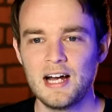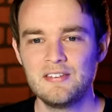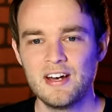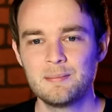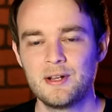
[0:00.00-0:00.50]

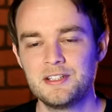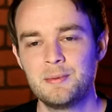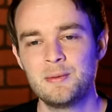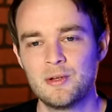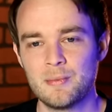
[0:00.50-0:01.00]
I've had plenty
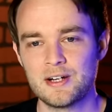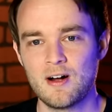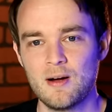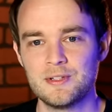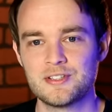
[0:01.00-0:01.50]
of people in my
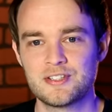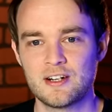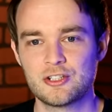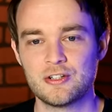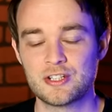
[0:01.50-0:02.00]
comments
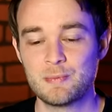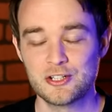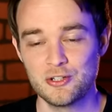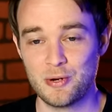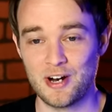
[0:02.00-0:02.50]
section,
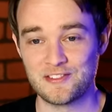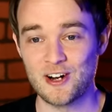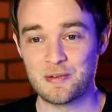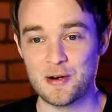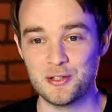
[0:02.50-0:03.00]
especially when I've
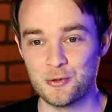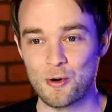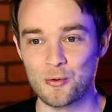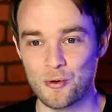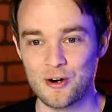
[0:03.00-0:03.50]
talked about
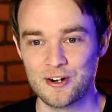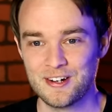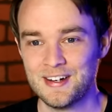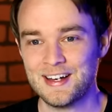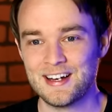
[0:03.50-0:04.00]
your
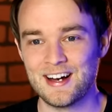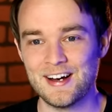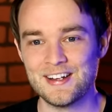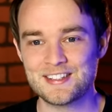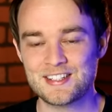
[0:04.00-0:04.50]
work,
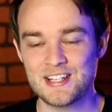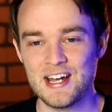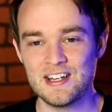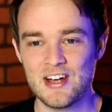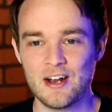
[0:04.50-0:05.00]
uh,
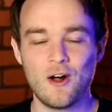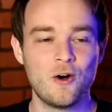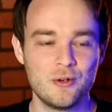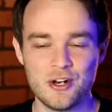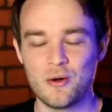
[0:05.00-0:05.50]
say that,
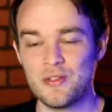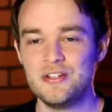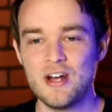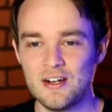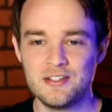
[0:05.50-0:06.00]
oh, you know, the
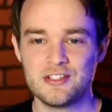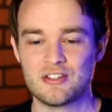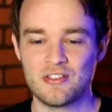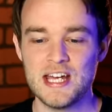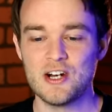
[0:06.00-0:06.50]

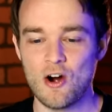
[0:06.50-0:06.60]
nones, they